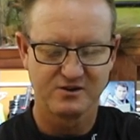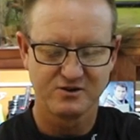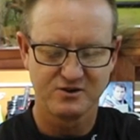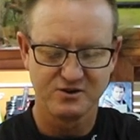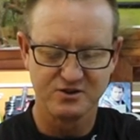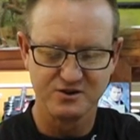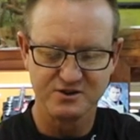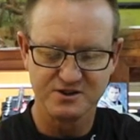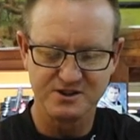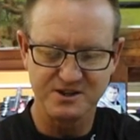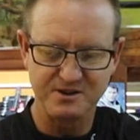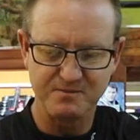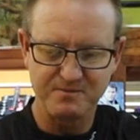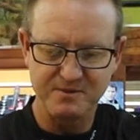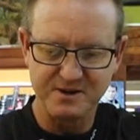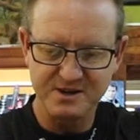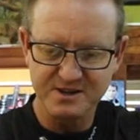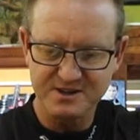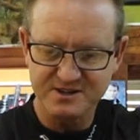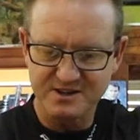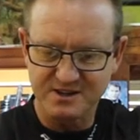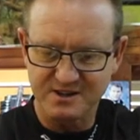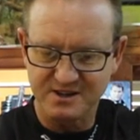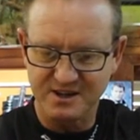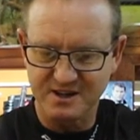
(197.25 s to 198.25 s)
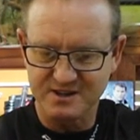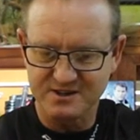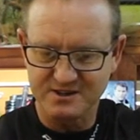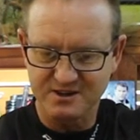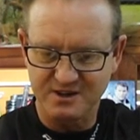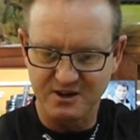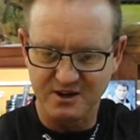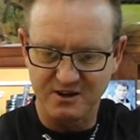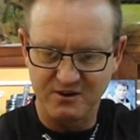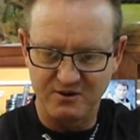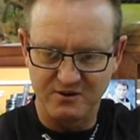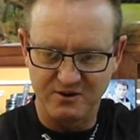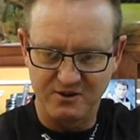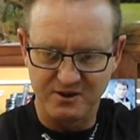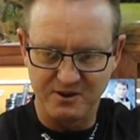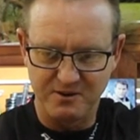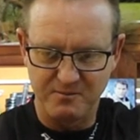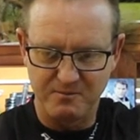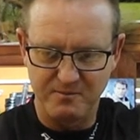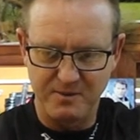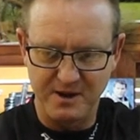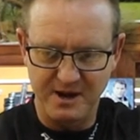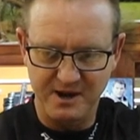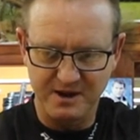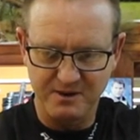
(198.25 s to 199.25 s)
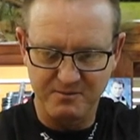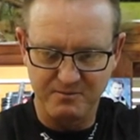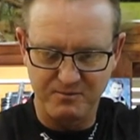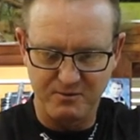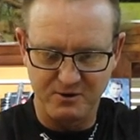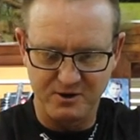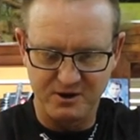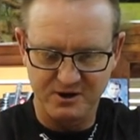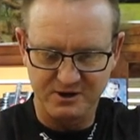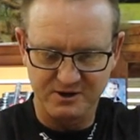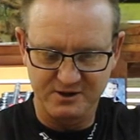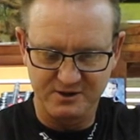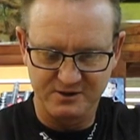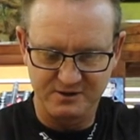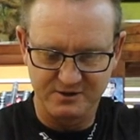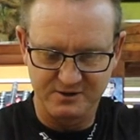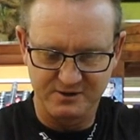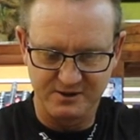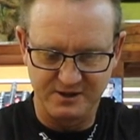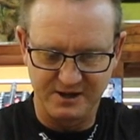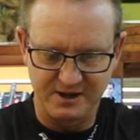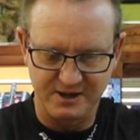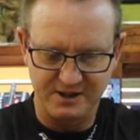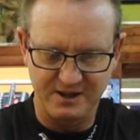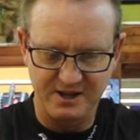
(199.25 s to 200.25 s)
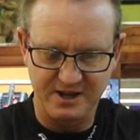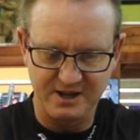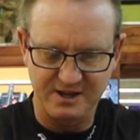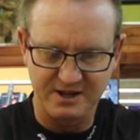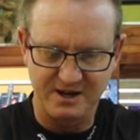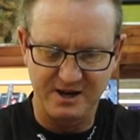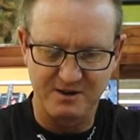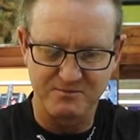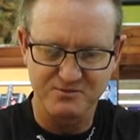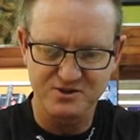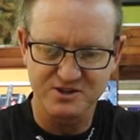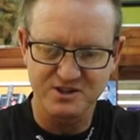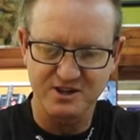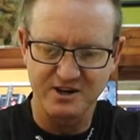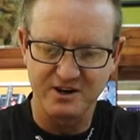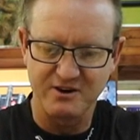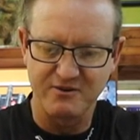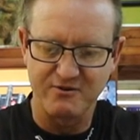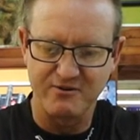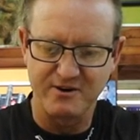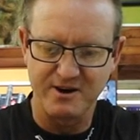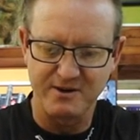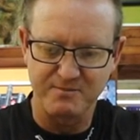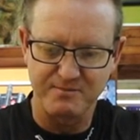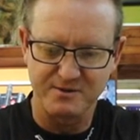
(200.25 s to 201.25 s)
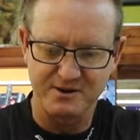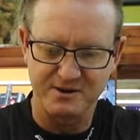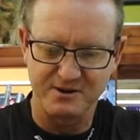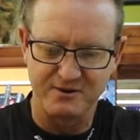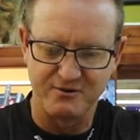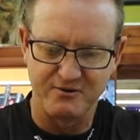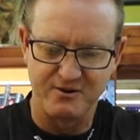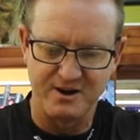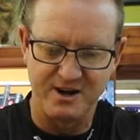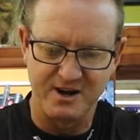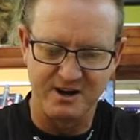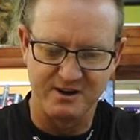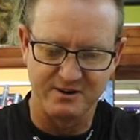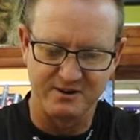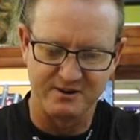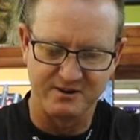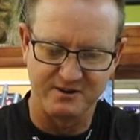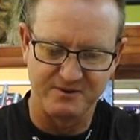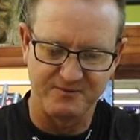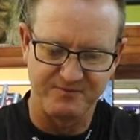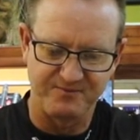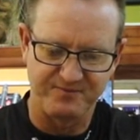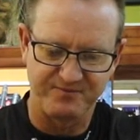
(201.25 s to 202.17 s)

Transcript: juicy piece, and that's going on the back part like that, and I'm just going to wrap it around.